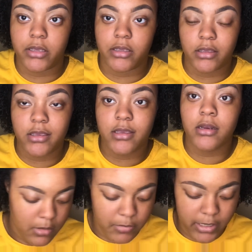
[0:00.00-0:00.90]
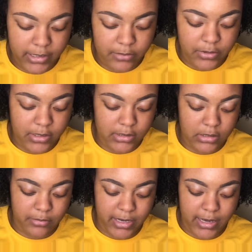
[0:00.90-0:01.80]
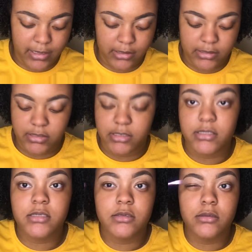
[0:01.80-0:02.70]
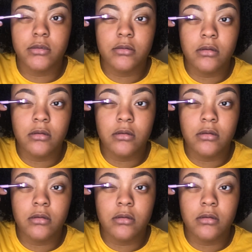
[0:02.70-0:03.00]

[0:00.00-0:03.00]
good, but I like to put this on my eyelid just to